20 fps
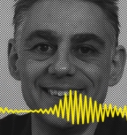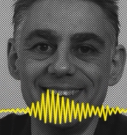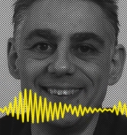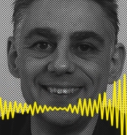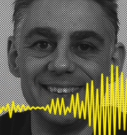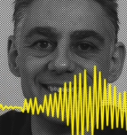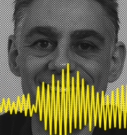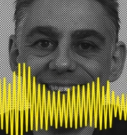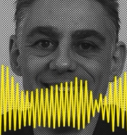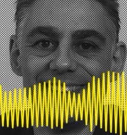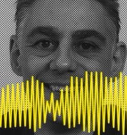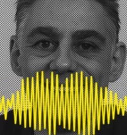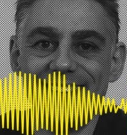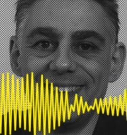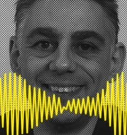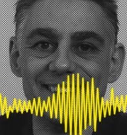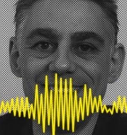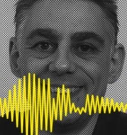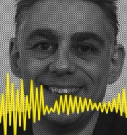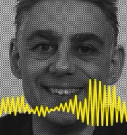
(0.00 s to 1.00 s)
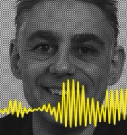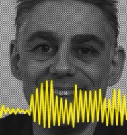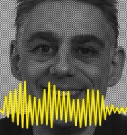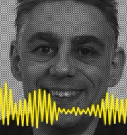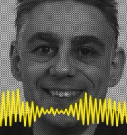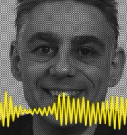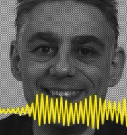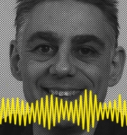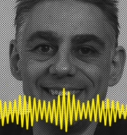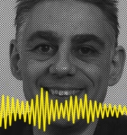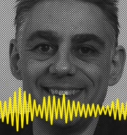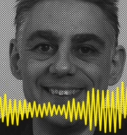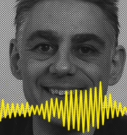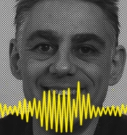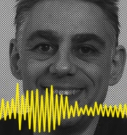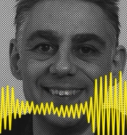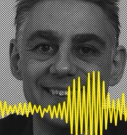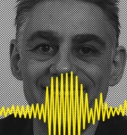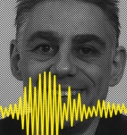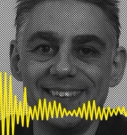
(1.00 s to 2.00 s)
one of those ones where if I was
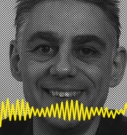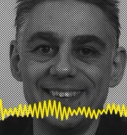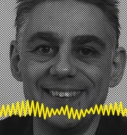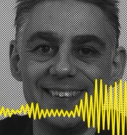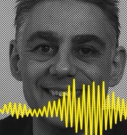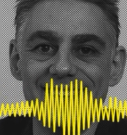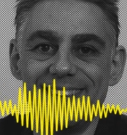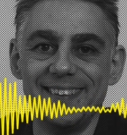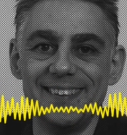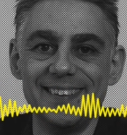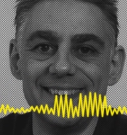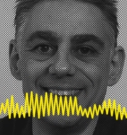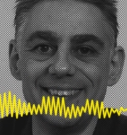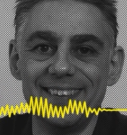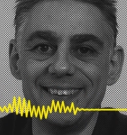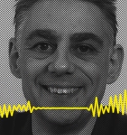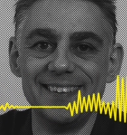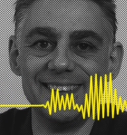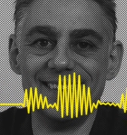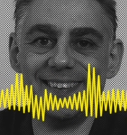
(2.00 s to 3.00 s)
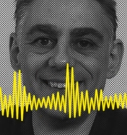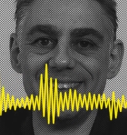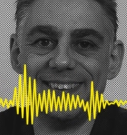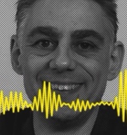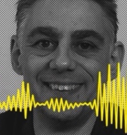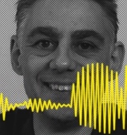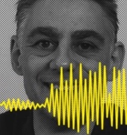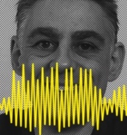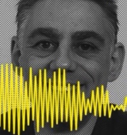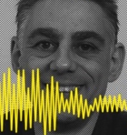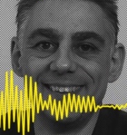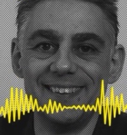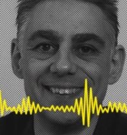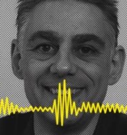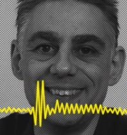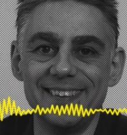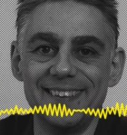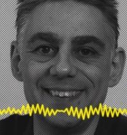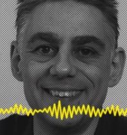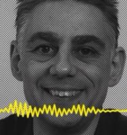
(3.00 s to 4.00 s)
sat with you right now and I had the board in
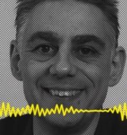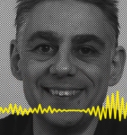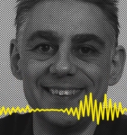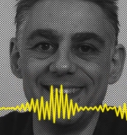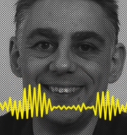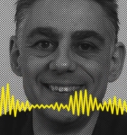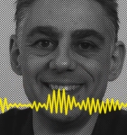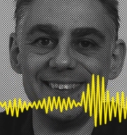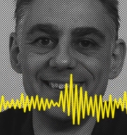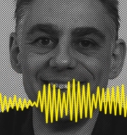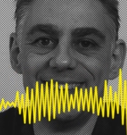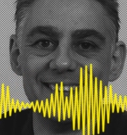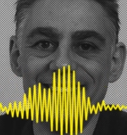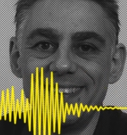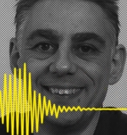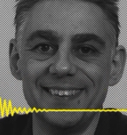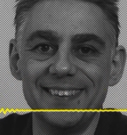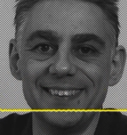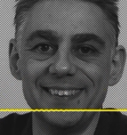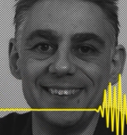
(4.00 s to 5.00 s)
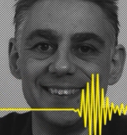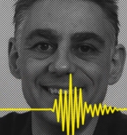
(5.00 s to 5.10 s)
front of you, I could say, look,